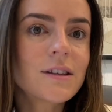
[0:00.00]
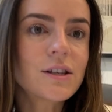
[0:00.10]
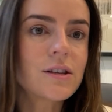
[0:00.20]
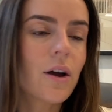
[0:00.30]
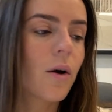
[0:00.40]

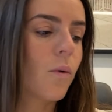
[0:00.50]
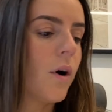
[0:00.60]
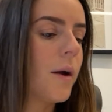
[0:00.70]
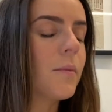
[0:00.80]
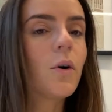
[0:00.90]
So
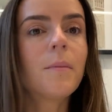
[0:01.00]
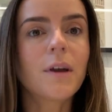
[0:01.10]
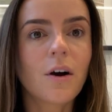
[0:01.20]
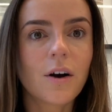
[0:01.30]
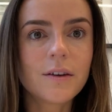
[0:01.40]
I'm coming
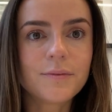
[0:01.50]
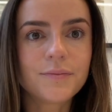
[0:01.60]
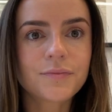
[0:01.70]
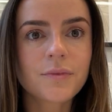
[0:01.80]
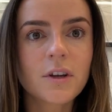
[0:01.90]
on
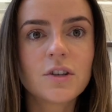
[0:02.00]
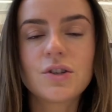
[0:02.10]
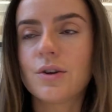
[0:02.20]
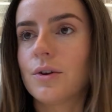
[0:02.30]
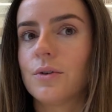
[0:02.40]

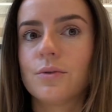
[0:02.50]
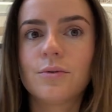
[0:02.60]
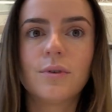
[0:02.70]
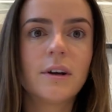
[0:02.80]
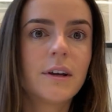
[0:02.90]

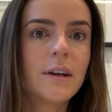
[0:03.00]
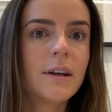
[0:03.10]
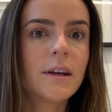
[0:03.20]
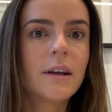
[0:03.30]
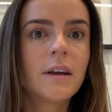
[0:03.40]
to
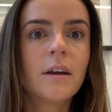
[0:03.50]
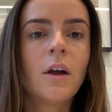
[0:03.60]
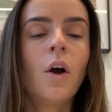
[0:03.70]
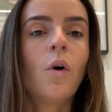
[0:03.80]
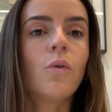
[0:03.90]

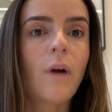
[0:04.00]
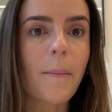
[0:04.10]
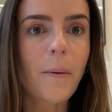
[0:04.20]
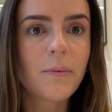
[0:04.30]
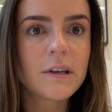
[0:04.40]
wrap
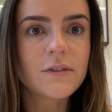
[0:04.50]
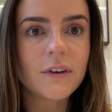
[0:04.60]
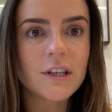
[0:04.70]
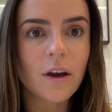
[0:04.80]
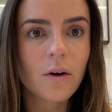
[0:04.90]
up this
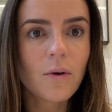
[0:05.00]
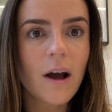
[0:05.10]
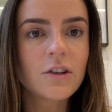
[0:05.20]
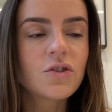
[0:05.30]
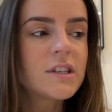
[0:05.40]
video
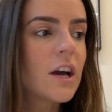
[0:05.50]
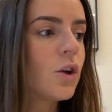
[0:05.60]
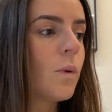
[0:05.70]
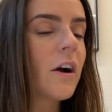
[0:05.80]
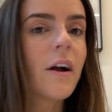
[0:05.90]
and just tell
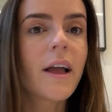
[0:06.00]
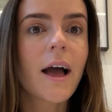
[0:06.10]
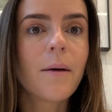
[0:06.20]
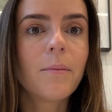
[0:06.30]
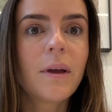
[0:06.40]
you where I
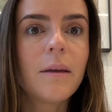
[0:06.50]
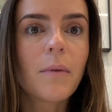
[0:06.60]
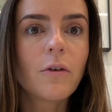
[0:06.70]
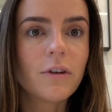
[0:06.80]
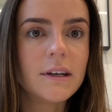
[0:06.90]
am in my
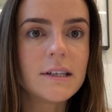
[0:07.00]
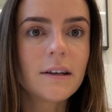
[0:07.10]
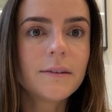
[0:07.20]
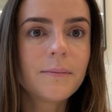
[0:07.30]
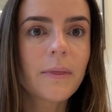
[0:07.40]

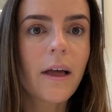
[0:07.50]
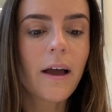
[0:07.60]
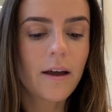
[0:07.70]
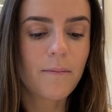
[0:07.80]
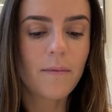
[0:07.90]
reading.
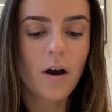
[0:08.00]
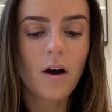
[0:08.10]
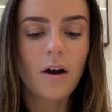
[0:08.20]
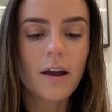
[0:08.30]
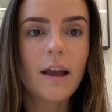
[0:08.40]

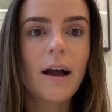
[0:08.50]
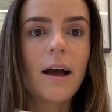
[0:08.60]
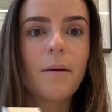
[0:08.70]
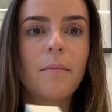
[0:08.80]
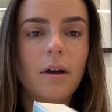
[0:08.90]
I
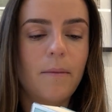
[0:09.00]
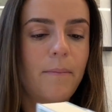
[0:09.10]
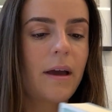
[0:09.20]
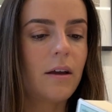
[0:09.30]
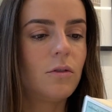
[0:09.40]
am
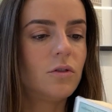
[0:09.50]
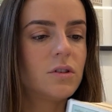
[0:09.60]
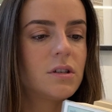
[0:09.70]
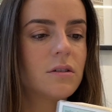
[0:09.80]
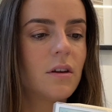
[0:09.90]

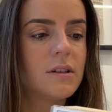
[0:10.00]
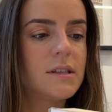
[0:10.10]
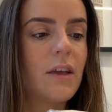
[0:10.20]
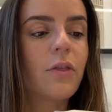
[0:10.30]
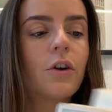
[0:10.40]
about, I'd
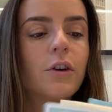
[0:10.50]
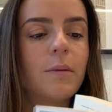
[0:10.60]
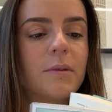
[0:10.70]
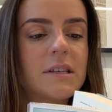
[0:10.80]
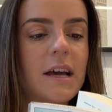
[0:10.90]
say
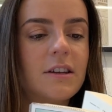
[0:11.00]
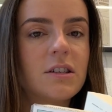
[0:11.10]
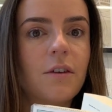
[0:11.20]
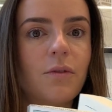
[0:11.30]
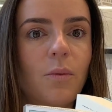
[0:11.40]
30%
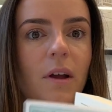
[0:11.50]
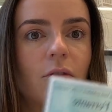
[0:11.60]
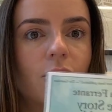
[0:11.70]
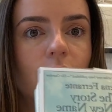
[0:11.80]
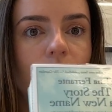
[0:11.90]
of the way
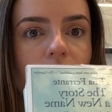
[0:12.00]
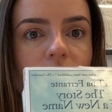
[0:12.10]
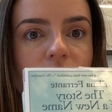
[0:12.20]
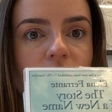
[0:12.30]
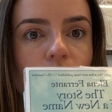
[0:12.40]
through the
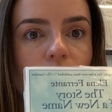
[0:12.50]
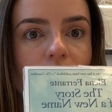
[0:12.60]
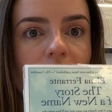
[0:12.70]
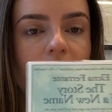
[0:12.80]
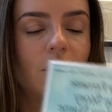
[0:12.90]

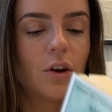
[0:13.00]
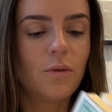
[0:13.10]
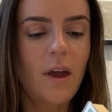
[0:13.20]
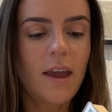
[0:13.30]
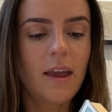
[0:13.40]
story of A New
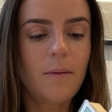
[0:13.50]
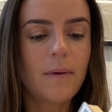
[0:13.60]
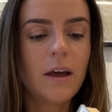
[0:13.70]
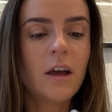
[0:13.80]
Name,